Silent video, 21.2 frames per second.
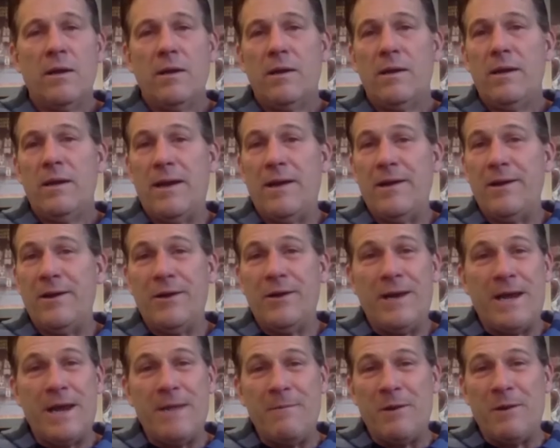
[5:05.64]
Yeah, you know,
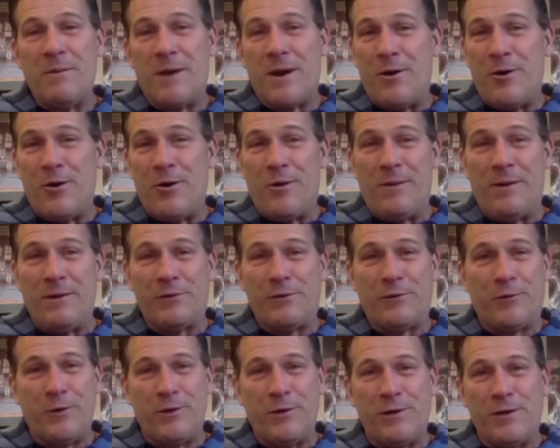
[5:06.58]
he came into my home. I was
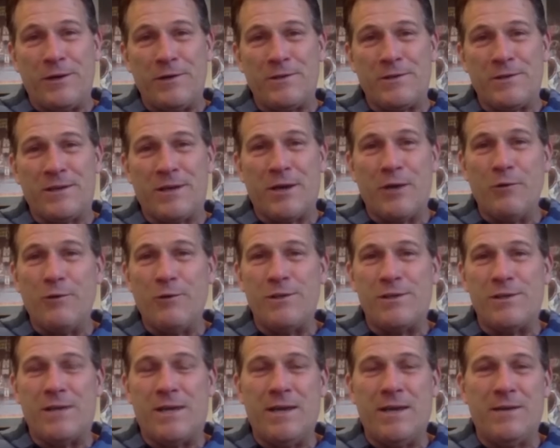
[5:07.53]
fortunate. I was a
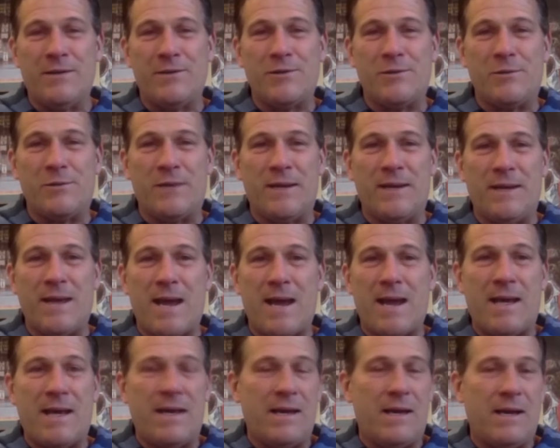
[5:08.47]
coach's kid. So my
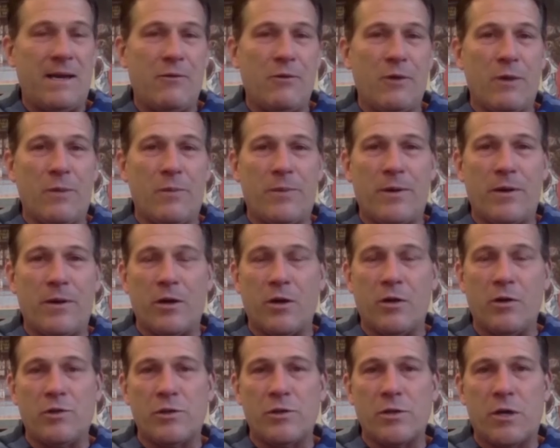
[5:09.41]
dad, I grew up in a
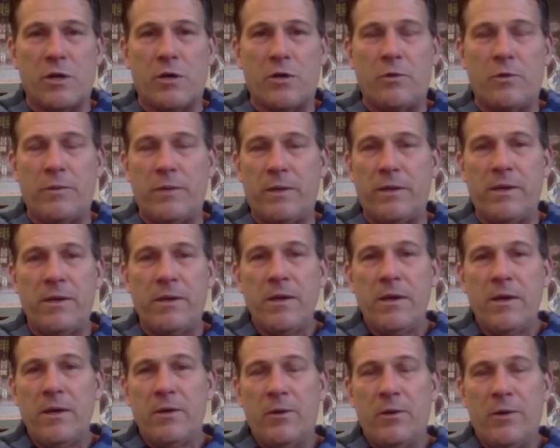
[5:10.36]
coach's home. And
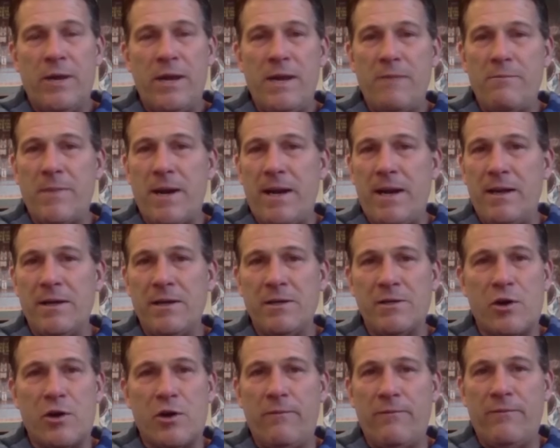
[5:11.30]
when he made
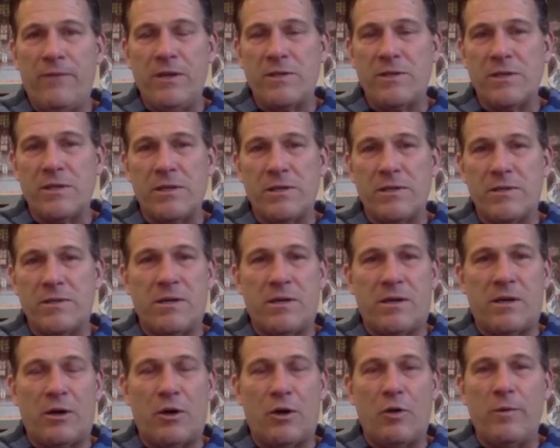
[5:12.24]
his home visit to
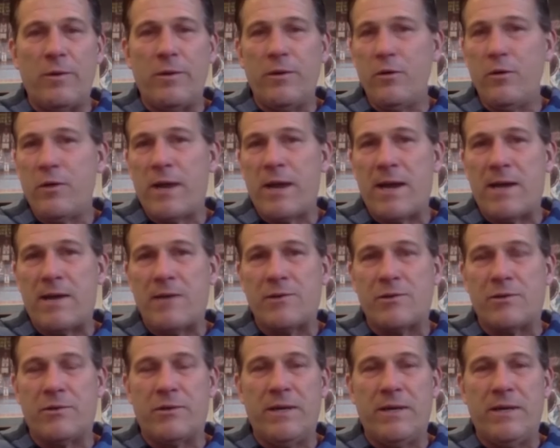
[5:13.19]
our home in
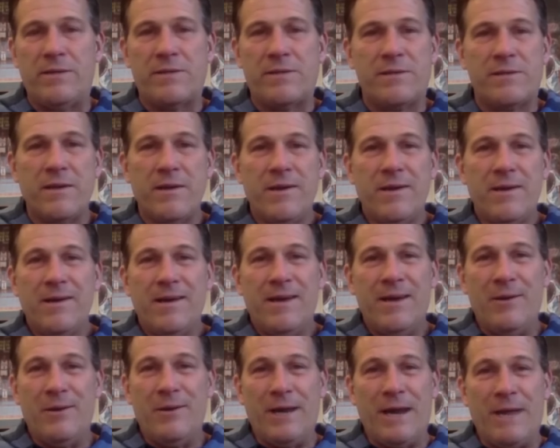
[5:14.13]
Newcastle,
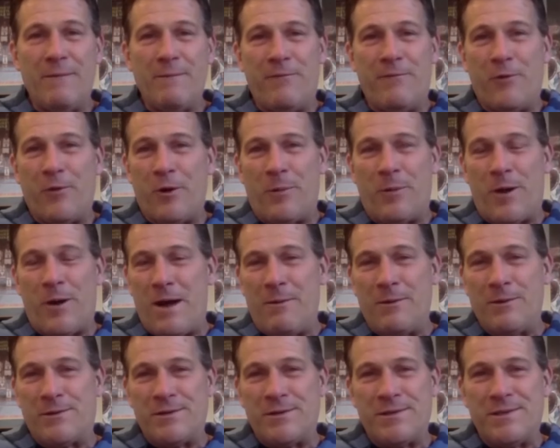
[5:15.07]
he only gave me four
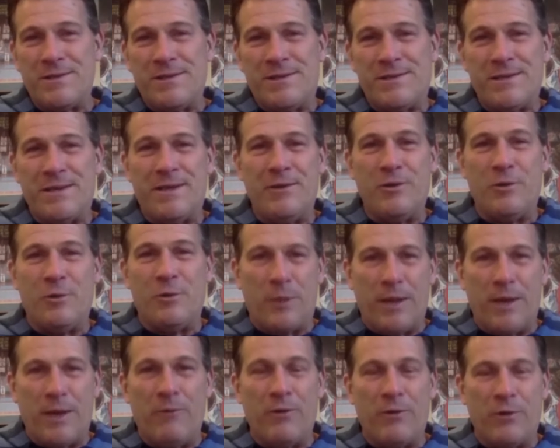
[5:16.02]
promises. He said, you'll
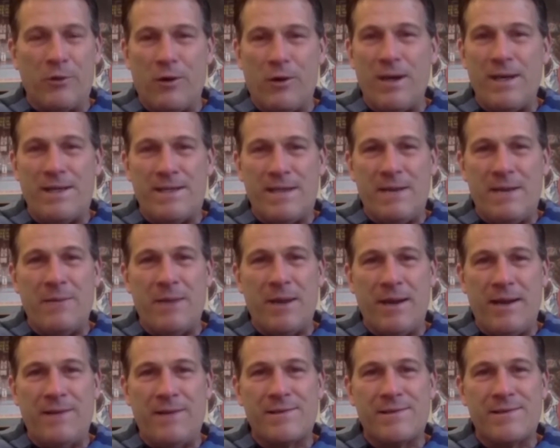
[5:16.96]
play with great
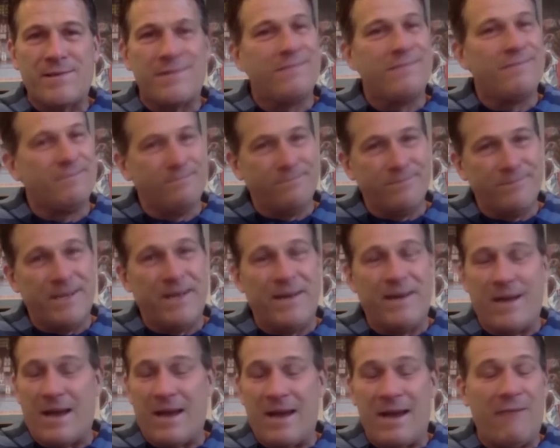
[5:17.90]
teammates.
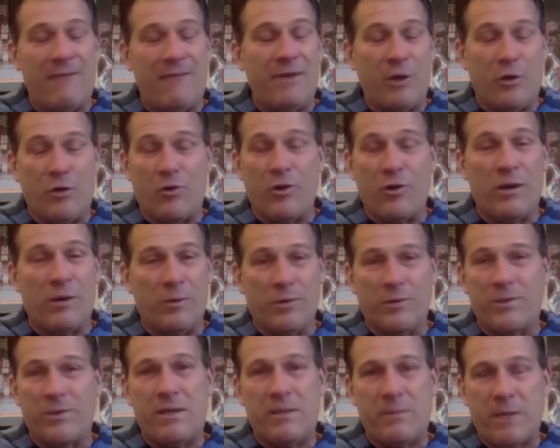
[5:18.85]
That I have
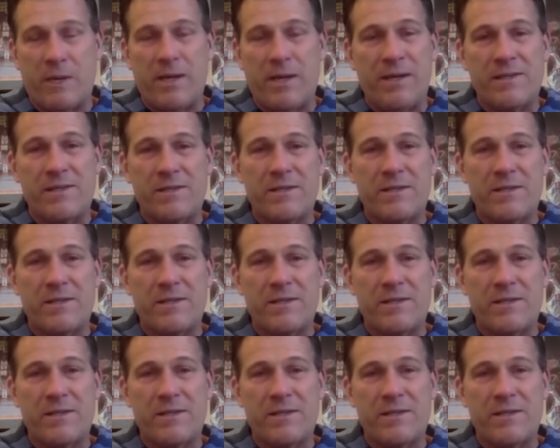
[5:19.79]
incredible teammates.